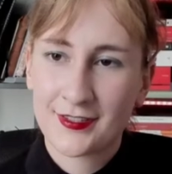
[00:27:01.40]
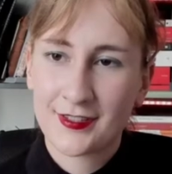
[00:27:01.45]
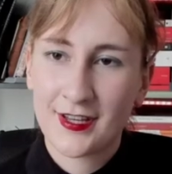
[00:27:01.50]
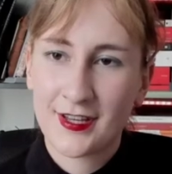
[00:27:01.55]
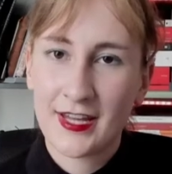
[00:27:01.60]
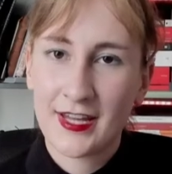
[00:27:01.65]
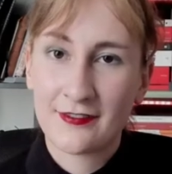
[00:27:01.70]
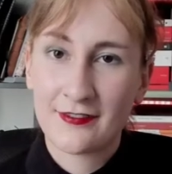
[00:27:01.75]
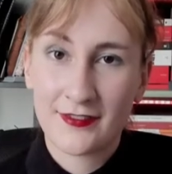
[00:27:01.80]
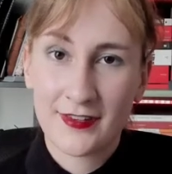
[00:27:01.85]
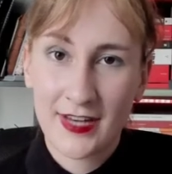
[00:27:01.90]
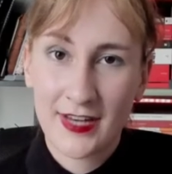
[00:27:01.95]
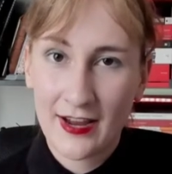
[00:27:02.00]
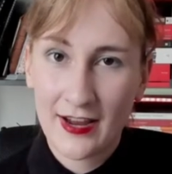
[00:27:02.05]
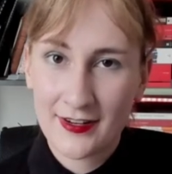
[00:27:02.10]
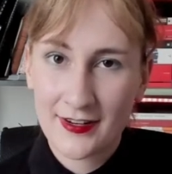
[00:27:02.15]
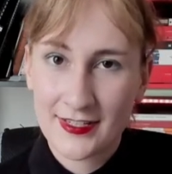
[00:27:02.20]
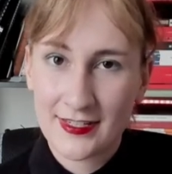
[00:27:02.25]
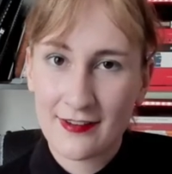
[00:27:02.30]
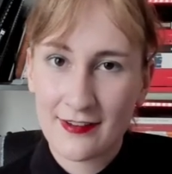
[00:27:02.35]
kind of
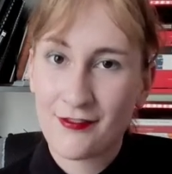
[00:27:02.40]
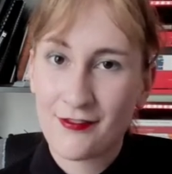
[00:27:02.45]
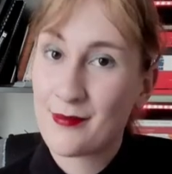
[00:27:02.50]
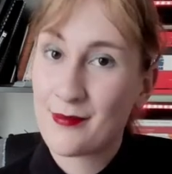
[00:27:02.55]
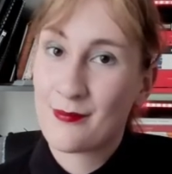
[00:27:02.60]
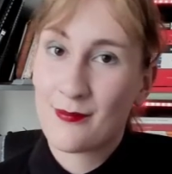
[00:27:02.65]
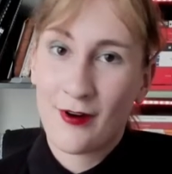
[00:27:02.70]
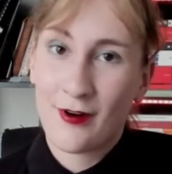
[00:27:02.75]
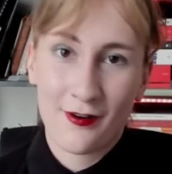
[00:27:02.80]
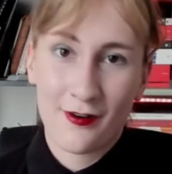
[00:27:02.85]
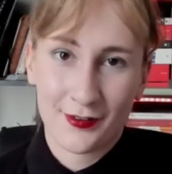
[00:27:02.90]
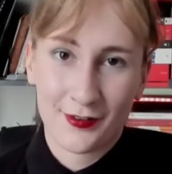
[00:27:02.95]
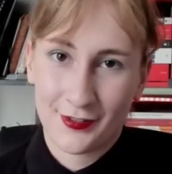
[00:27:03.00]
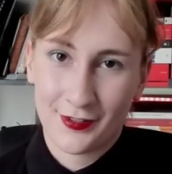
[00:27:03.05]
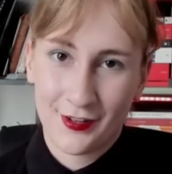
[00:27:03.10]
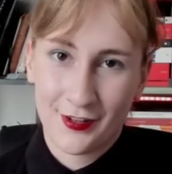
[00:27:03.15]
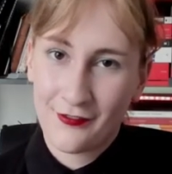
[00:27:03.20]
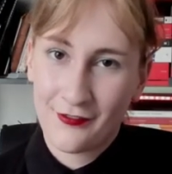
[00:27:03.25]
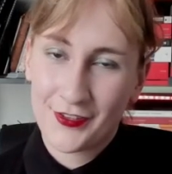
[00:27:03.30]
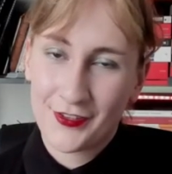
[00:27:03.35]
narrative, the
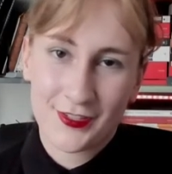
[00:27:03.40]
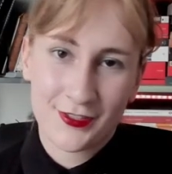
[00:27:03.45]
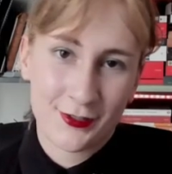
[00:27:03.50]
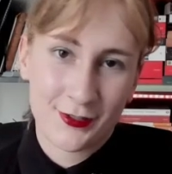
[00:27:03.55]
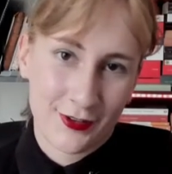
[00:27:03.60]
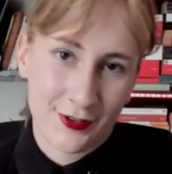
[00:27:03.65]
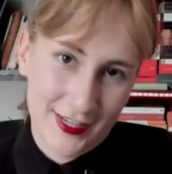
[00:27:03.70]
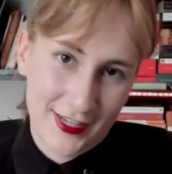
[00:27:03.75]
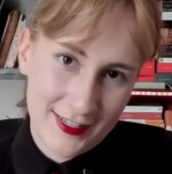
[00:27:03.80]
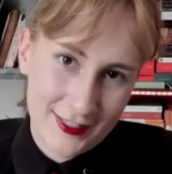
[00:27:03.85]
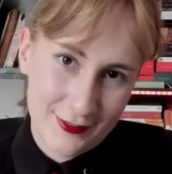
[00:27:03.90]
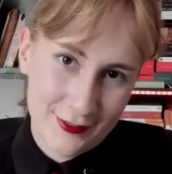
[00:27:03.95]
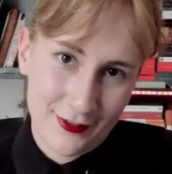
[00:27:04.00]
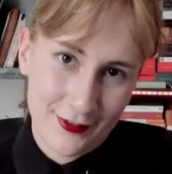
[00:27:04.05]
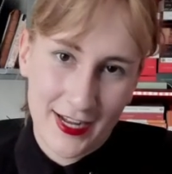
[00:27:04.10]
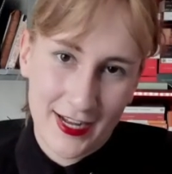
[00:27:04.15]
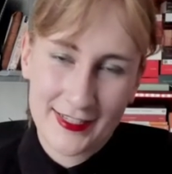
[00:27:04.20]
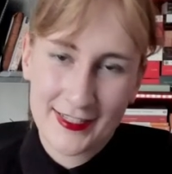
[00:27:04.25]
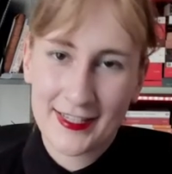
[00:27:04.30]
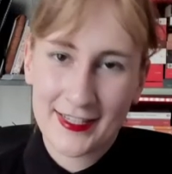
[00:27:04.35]
moral of the story he's
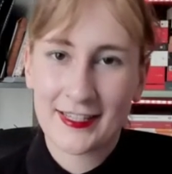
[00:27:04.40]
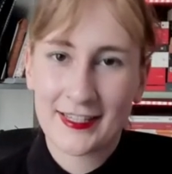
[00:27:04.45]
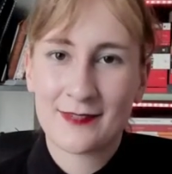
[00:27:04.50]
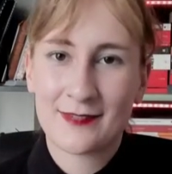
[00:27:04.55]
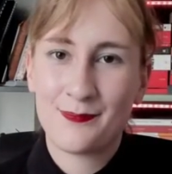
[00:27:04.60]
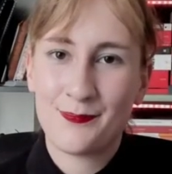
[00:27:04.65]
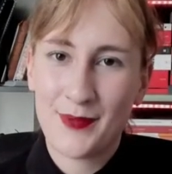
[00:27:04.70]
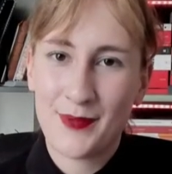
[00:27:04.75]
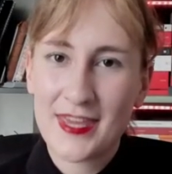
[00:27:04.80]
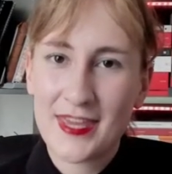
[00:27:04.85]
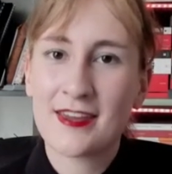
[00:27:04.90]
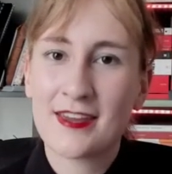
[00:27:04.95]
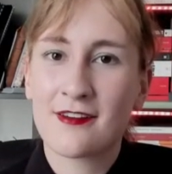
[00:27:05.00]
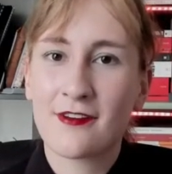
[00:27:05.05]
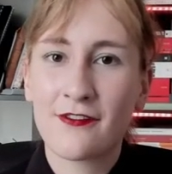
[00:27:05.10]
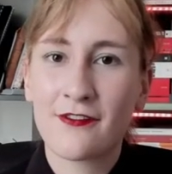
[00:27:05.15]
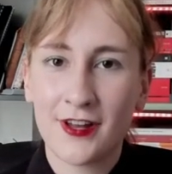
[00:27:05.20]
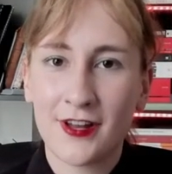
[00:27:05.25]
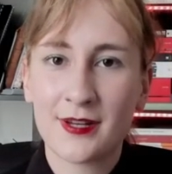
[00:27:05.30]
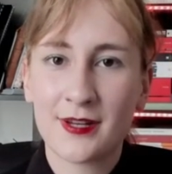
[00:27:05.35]
writing, as
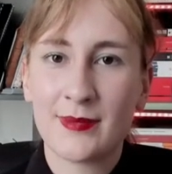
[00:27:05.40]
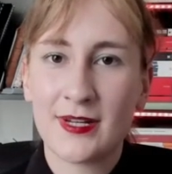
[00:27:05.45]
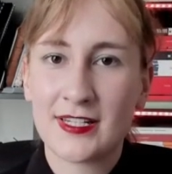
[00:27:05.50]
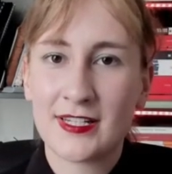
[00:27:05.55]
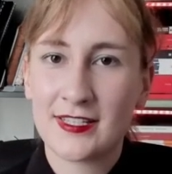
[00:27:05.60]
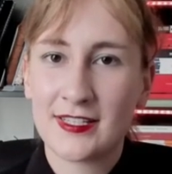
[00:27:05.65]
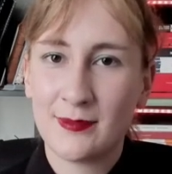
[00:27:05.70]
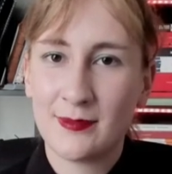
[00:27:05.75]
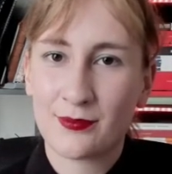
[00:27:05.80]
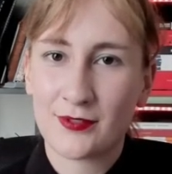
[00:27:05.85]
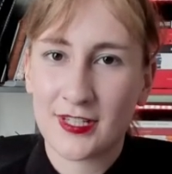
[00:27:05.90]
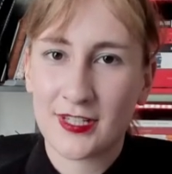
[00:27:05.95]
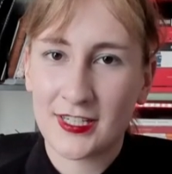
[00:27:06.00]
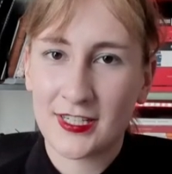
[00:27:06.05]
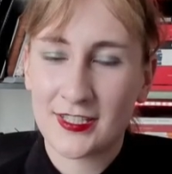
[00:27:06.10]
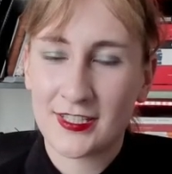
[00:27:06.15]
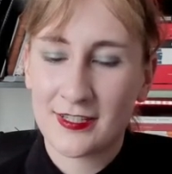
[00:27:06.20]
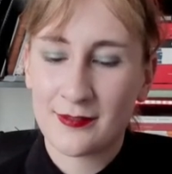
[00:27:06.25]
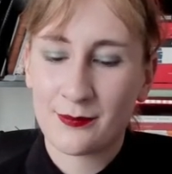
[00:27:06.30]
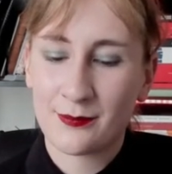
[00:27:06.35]
being fundamentally
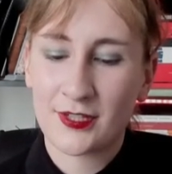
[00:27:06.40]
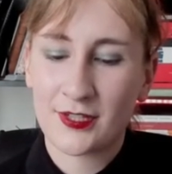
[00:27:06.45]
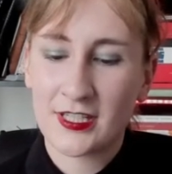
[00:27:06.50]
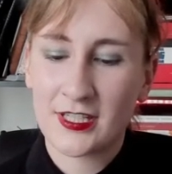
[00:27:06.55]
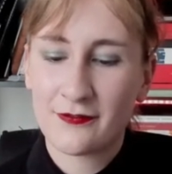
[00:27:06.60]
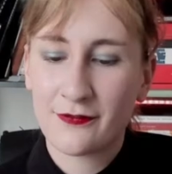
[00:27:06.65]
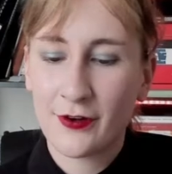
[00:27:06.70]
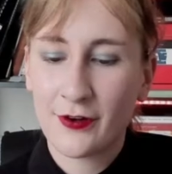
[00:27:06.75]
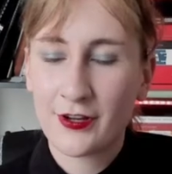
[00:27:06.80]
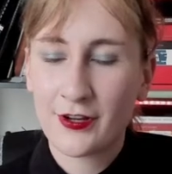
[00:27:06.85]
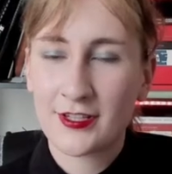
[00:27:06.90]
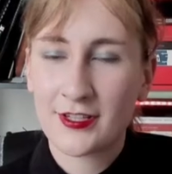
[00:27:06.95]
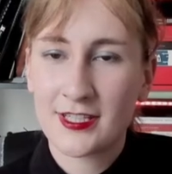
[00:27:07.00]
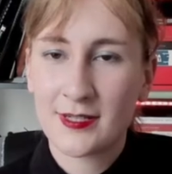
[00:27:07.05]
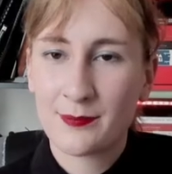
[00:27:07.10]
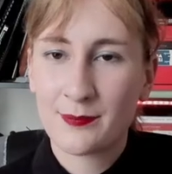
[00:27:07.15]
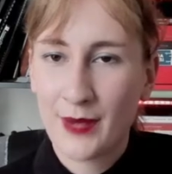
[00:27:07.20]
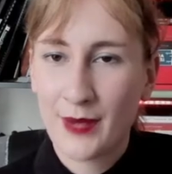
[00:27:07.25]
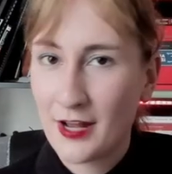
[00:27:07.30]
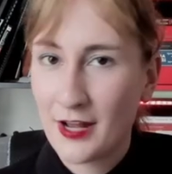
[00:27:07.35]
British and British
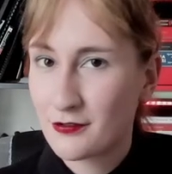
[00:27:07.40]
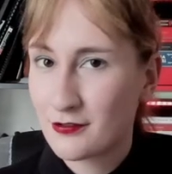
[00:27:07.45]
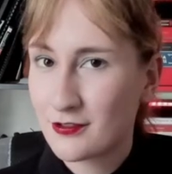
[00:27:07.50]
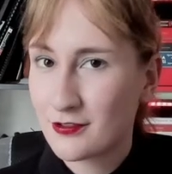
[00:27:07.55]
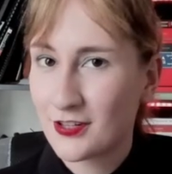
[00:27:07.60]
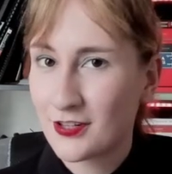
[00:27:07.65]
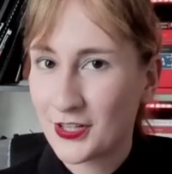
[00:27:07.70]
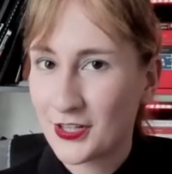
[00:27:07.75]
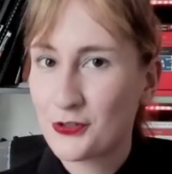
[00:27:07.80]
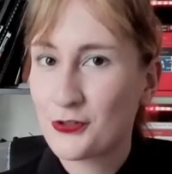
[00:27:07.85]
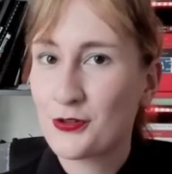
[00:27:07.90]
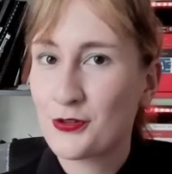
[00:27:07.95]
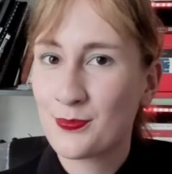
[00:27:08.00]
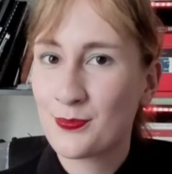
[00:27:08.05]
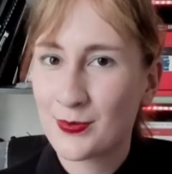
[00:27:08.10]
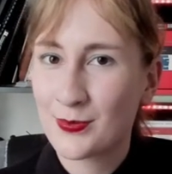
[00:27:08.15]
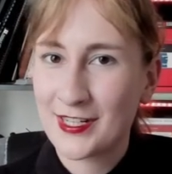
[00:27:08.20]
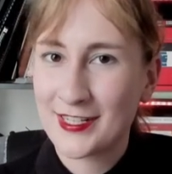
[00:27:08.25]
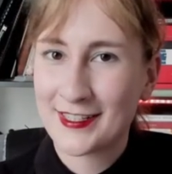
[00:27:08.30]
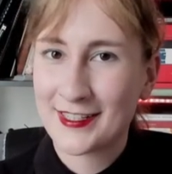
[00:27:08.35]
focused and patriotic to
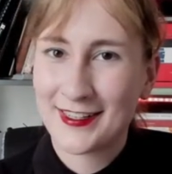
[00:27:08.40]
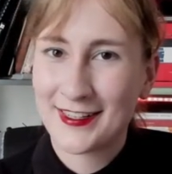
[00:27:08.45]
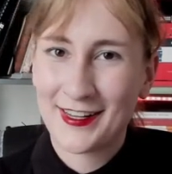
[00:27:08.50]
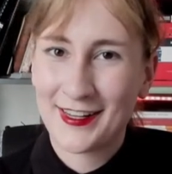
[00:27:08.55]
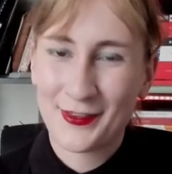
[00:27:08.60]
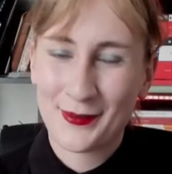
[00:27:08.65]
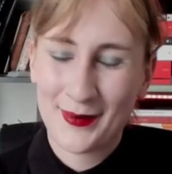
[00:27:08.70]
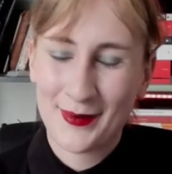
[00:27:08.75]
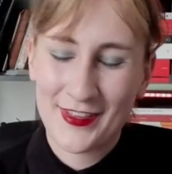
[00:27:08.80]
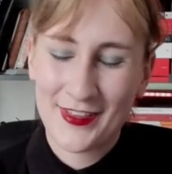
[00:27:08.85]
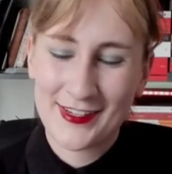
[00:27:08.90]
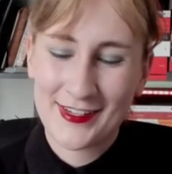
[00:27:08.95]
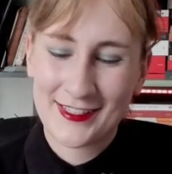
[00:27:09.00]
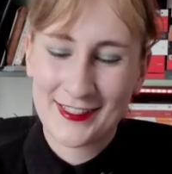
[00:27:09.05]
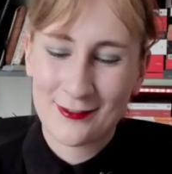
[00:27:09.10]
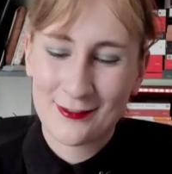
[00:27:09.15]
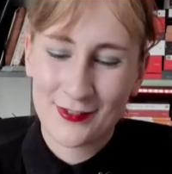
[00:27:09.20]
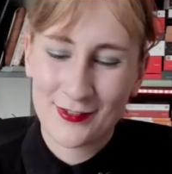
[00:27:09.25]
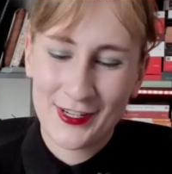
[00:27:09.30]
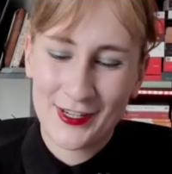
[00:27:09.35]
Britain in the way that
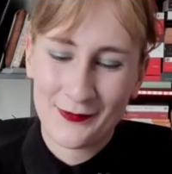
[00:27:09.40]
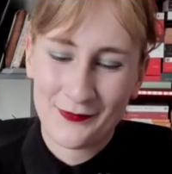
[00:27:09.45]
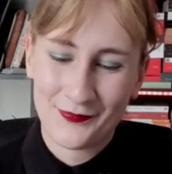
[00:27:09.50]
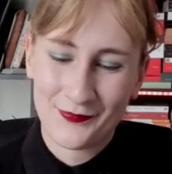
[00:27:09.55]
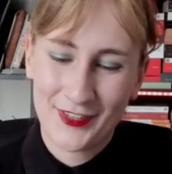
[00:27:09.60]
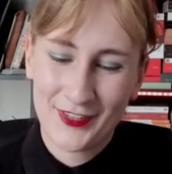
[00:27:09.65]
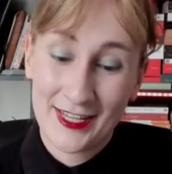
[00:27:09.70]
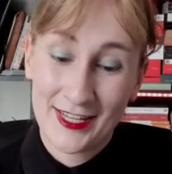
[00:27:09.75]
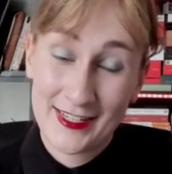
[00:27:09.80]
it's written,